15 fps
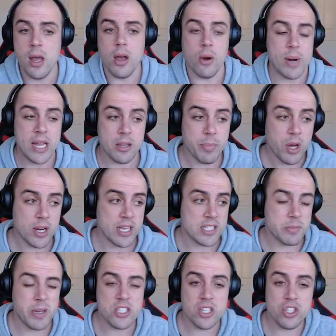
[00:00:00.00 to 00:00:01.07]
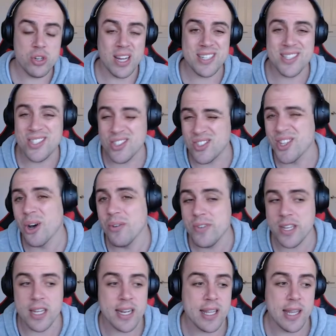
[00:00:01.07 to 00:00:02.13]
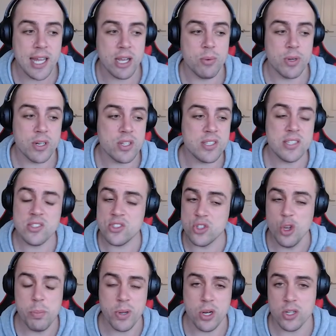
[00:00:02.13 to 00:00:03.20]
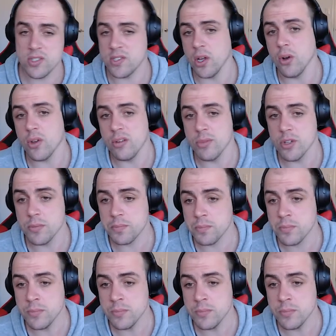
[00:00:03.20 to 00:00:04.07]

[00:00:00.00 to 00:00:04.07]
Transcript: around the body, especially trying to dissolve it in a liquid because it's super not soluble.